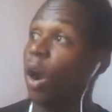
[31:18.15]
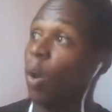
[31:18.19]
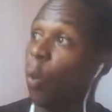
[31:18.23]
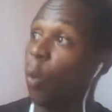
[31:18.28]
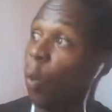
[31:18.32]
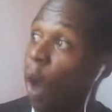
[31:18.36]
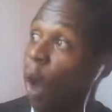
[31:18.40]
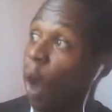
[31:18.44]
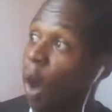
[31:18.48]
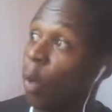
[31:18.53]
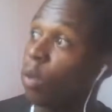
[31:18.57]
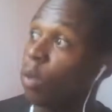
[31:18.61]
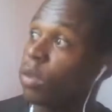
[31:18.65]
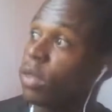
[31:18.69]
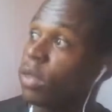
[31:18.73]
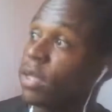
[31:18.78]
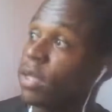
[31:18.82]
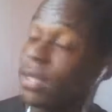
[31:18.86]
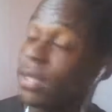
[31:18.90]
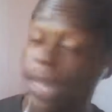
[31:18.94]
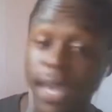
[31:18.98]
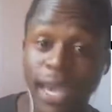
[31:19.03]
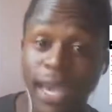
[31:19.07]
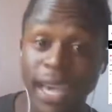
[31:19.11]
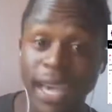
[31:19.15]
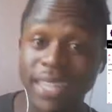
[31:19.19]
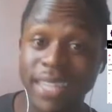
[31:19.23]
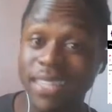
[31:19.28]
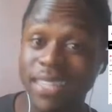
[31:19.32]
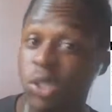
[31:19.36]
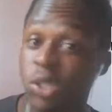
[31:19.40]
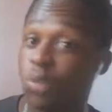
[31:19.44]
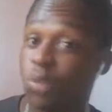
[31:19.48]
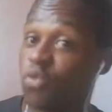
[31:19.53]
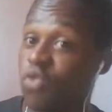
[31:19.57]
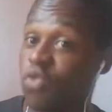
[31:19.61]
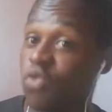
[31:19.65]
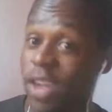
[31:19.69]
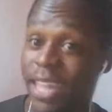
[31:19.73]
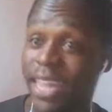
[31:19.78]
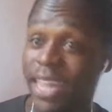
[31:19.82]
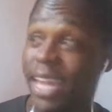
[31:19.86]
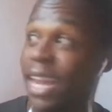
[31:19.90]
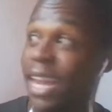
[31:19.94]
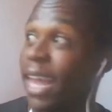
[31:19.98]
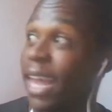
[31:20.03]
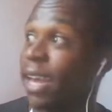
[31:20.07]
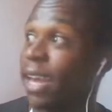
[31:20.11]
Wow, this side, guys, is
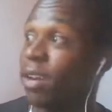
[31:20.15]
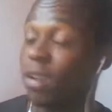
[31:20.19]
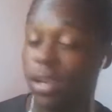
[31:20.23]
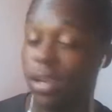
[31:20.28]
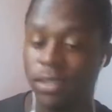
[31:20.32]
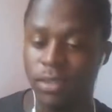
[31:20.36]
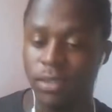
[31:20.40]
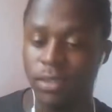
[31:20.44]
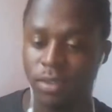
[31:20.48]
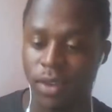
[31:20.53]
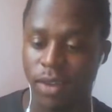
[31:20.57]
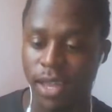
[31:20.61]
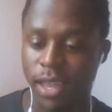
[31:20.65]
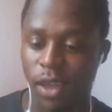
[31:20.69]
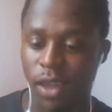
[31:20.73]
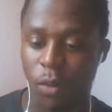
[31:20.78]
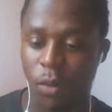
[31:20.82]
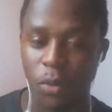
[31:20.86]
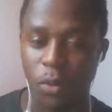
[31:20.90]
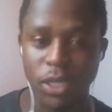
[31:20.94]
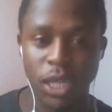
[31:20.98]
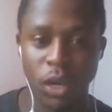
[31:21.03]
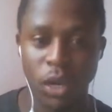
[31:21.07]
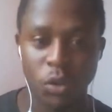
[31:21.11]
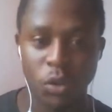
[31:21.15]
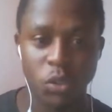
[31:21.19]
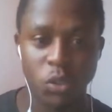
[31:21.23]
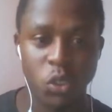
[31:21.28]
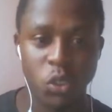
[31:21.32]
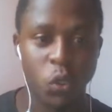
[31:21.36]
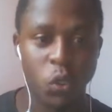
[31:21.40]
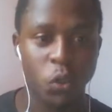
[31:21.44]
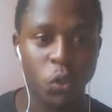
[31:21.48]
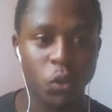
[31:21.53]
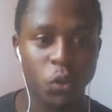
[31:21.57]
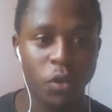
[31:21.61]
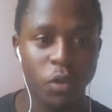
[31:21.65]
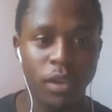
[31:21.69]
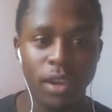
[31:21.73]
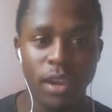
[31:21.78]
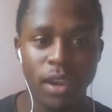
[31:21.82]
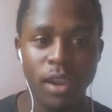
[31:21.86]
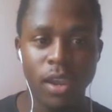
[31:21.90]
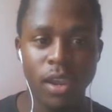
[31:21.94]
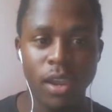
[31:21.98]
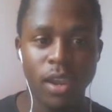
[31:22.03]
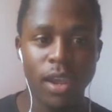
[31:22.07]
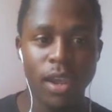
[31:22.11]
raining like crazy right now. I wish I could show you here.